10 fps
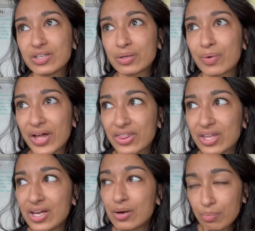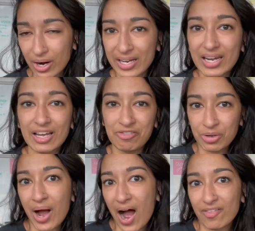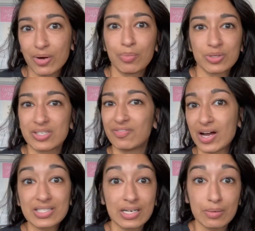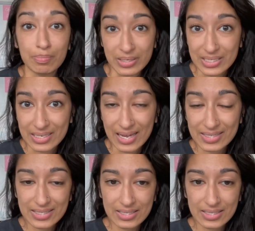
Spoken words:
with marketing if you have a multifaceted business.